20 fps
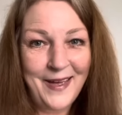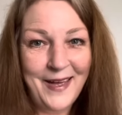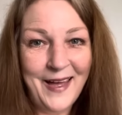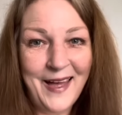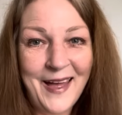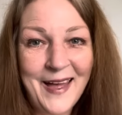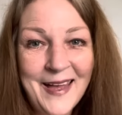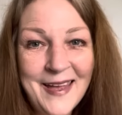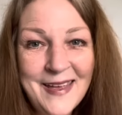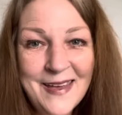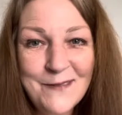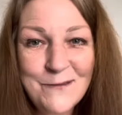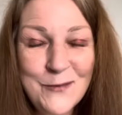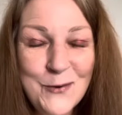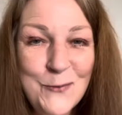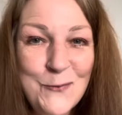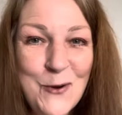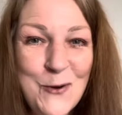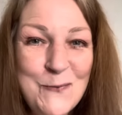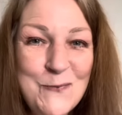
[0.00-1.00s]
Hi
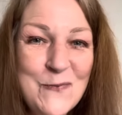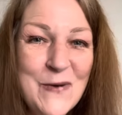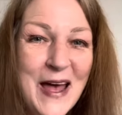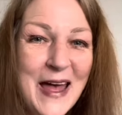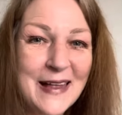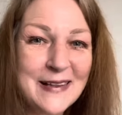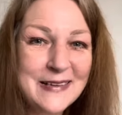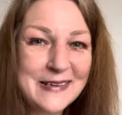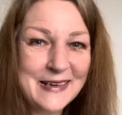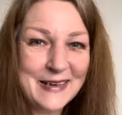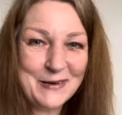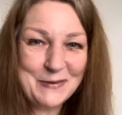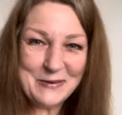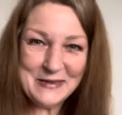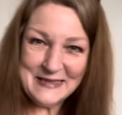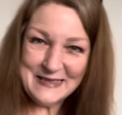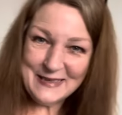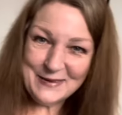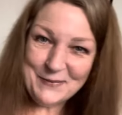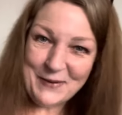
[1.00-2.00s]
everyone,
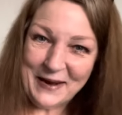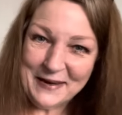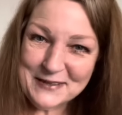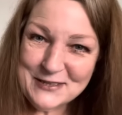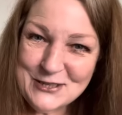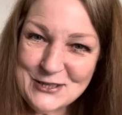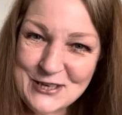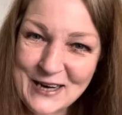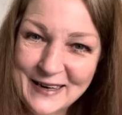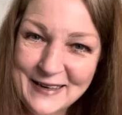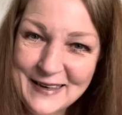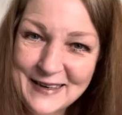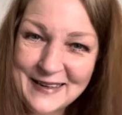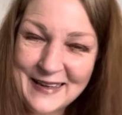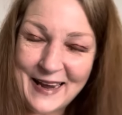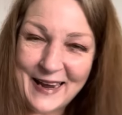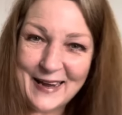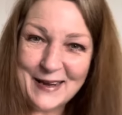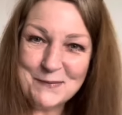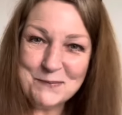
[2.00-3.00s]
welcome to my channel.
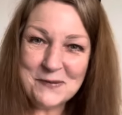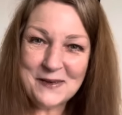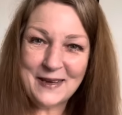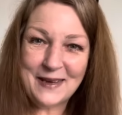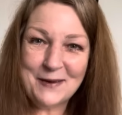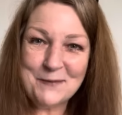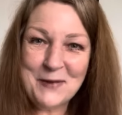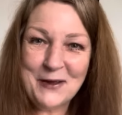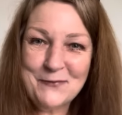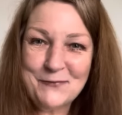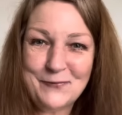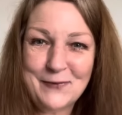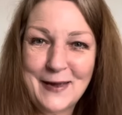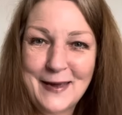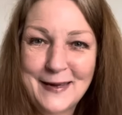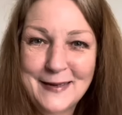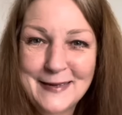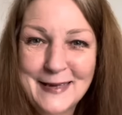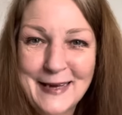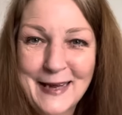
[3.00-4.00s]
I'm Kim, a
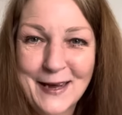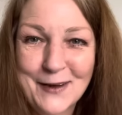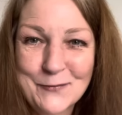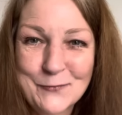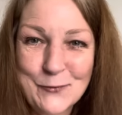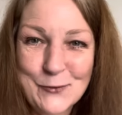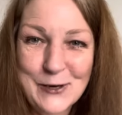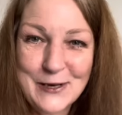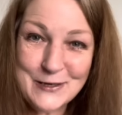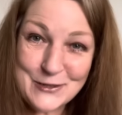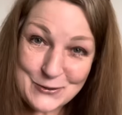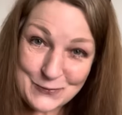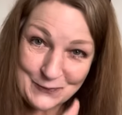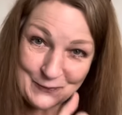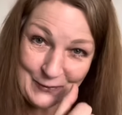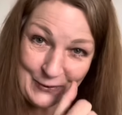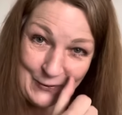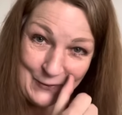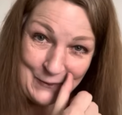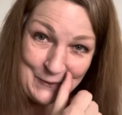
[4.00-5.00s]
fairly average
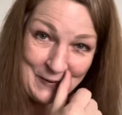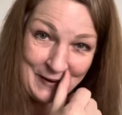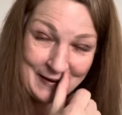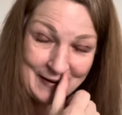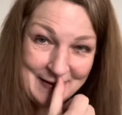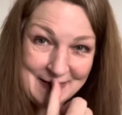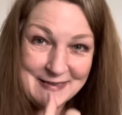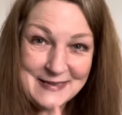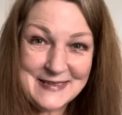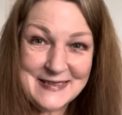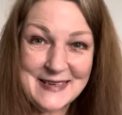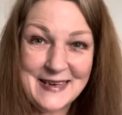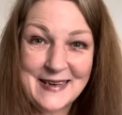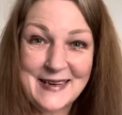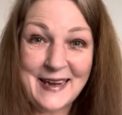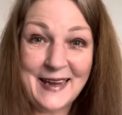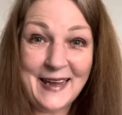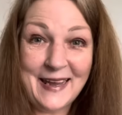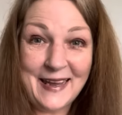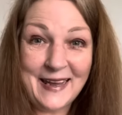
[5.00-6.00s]
mum, and
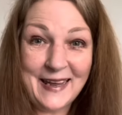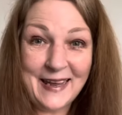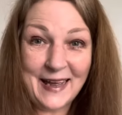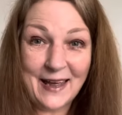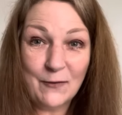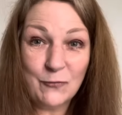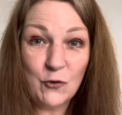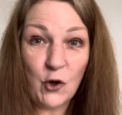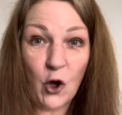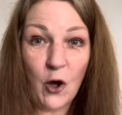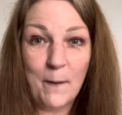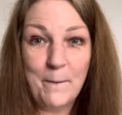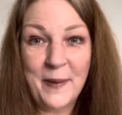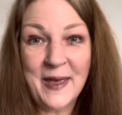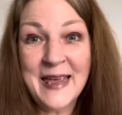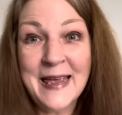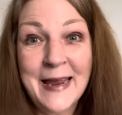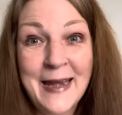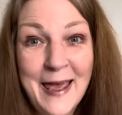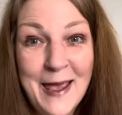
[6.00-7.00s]
today I've got a
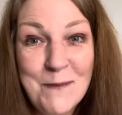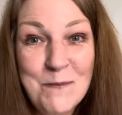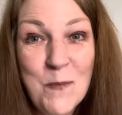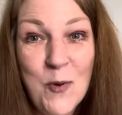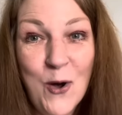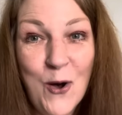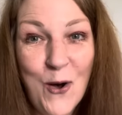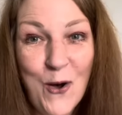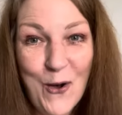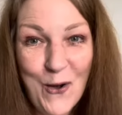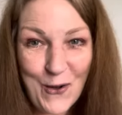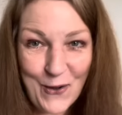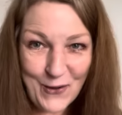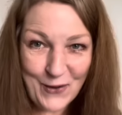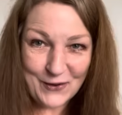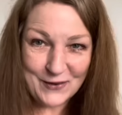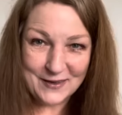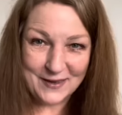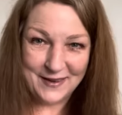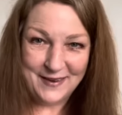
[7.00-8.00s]
B&M
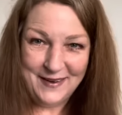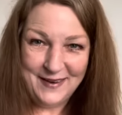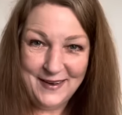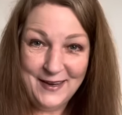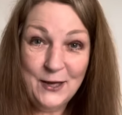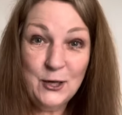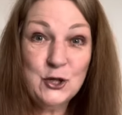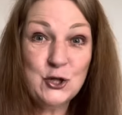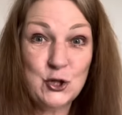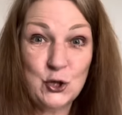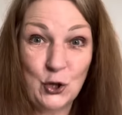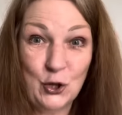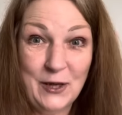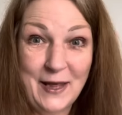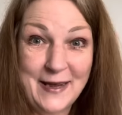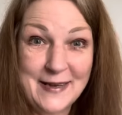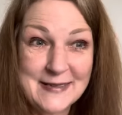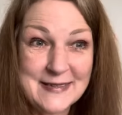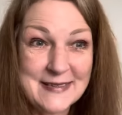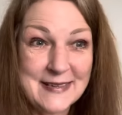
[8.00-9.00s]
haul. So
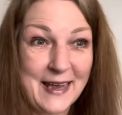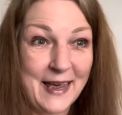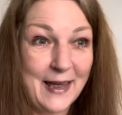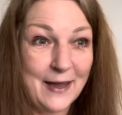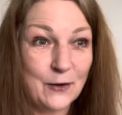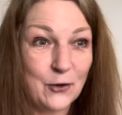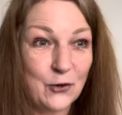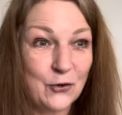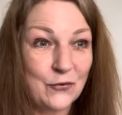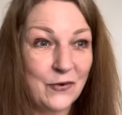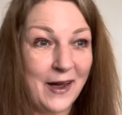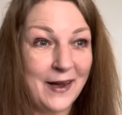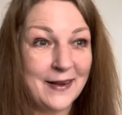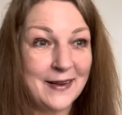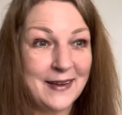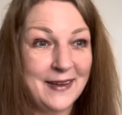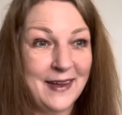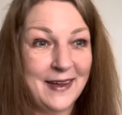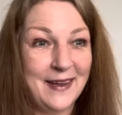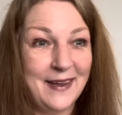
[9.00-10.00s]
let's get
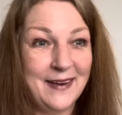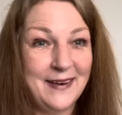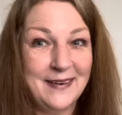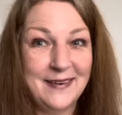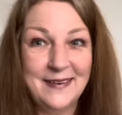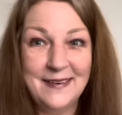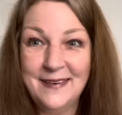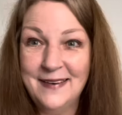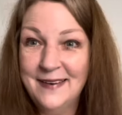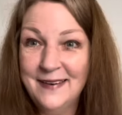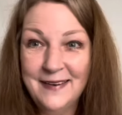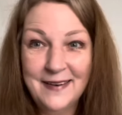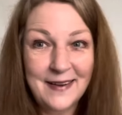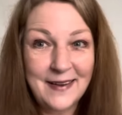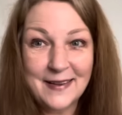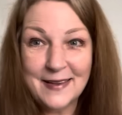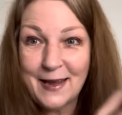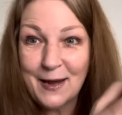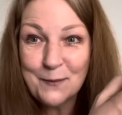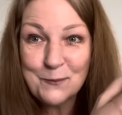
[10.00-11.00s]
cracking.
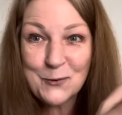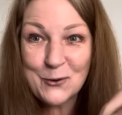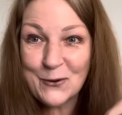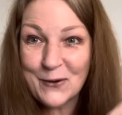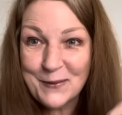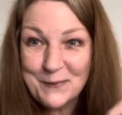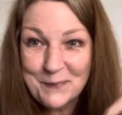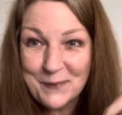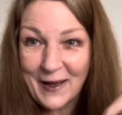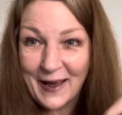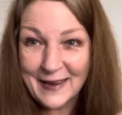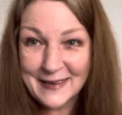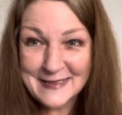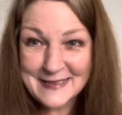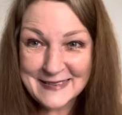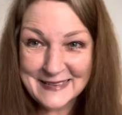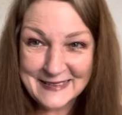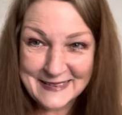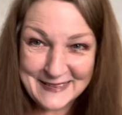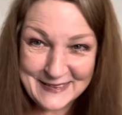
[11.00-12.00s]
Well, I'm going
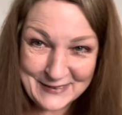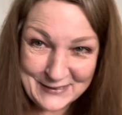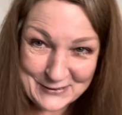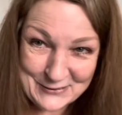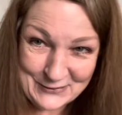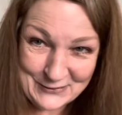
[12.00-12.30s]
past.